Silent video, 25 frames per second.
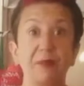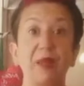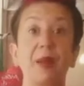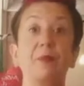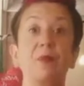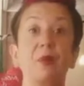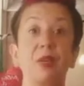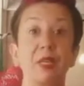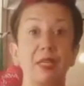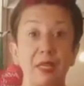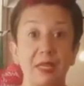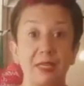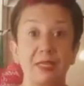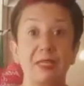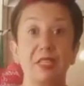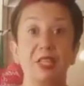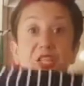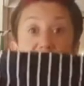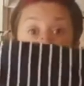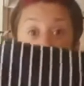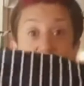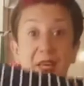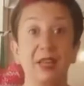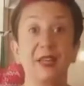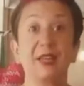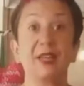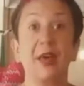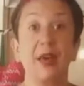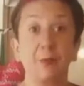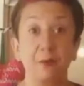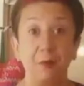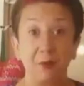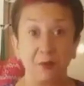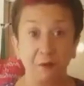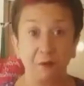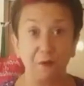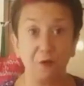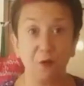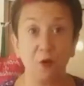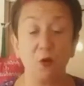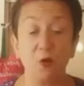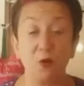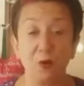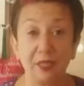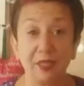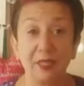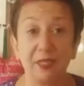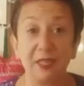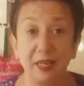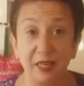and we need to check that before
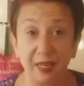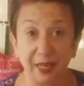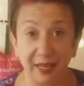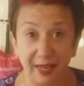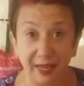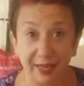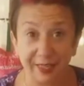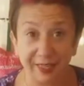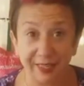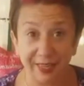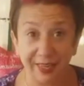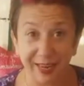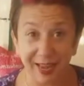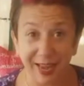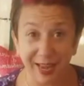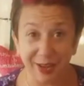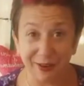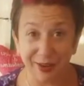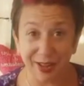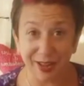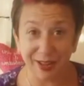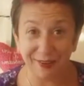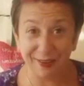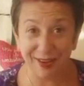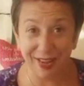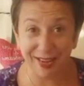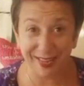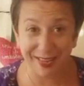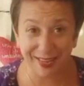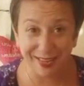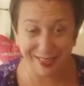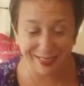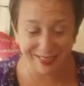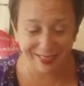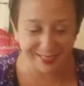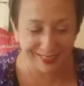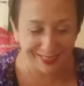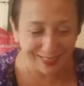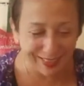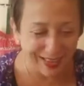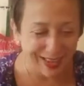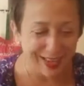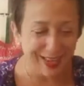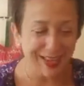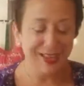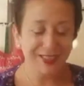we start cutting out our leggings.